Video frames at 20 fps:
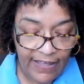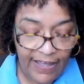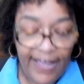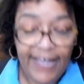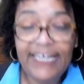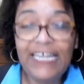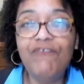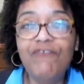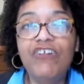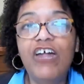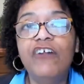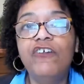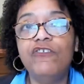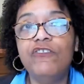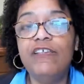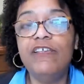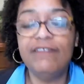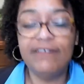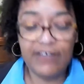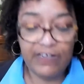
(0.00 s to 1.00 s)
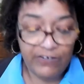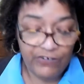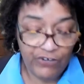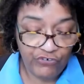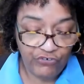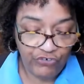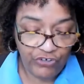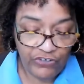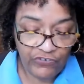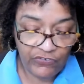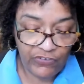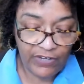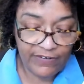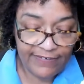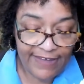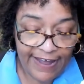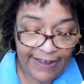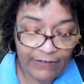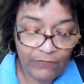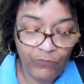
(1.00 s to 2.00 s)
And even under these conditions, the
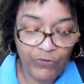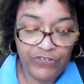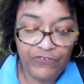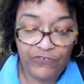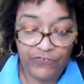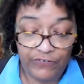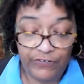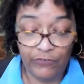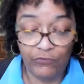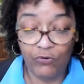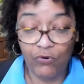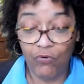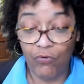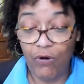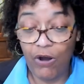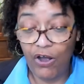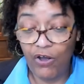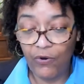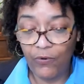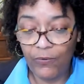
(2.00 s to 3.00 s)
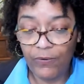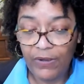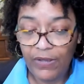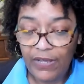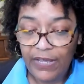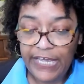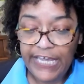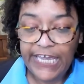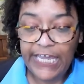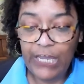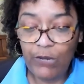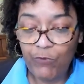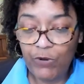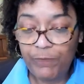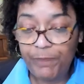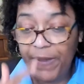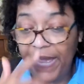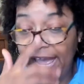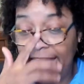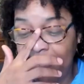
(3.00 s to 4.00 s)
debt would still grow. He
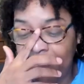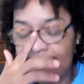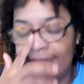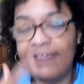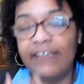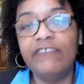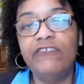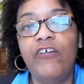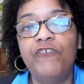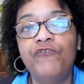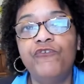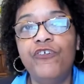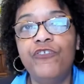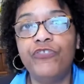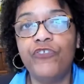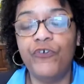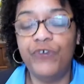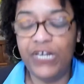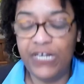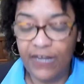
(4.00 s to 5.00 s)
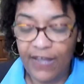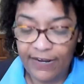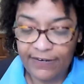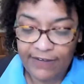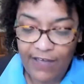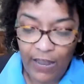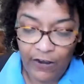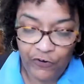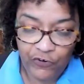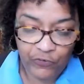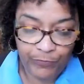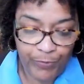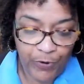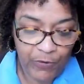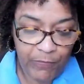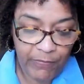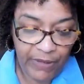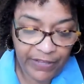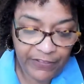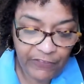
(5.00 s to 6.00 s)
would pay six hundred thirty-nine dollars
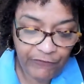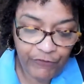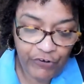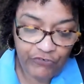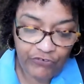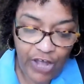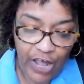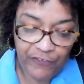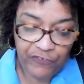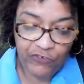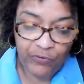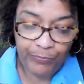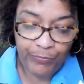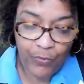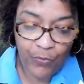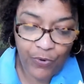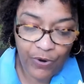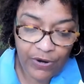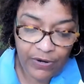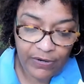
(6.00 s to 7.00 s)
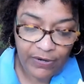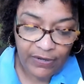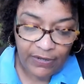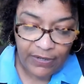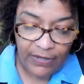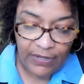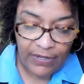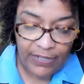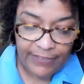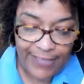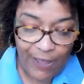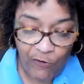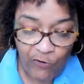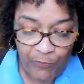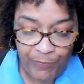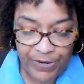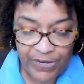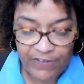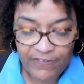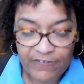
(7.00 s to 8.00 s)
per month for child support. That
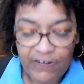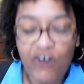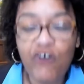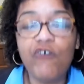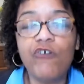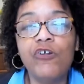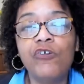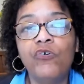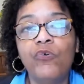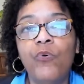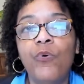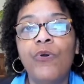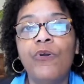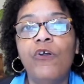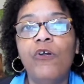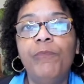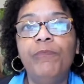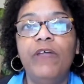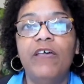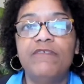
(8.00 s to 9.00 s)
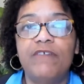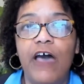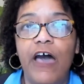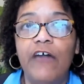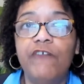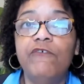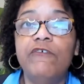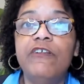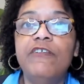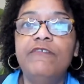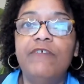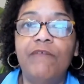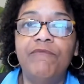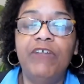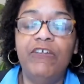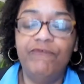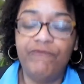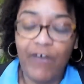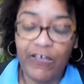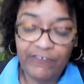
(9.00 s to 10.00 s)
would be his current order plus one hundred
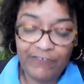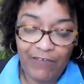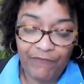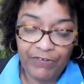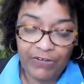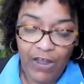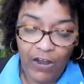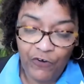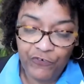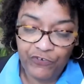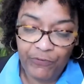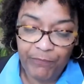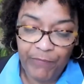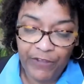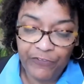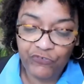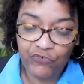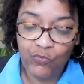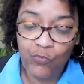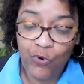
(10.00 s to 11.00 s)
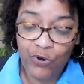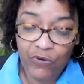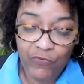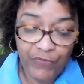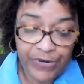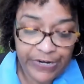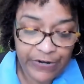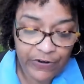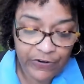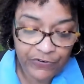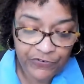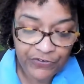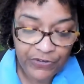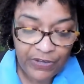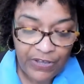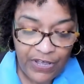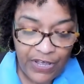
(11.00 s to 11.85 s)
seventy-seven dollars a month toward arrears.